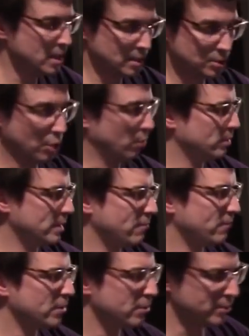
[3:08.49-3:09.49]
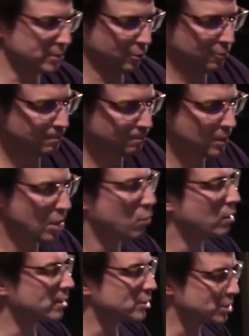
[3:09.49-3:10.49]
So without further ado,
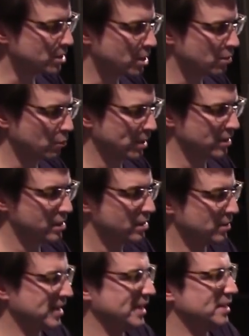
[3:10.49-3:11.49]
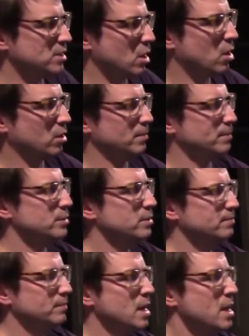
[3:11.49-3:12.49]
we're going to start with these arms.
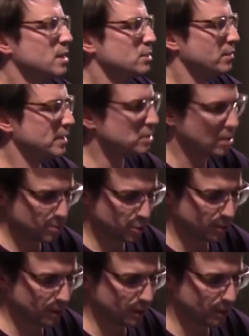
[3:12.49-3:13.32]
So these arms are really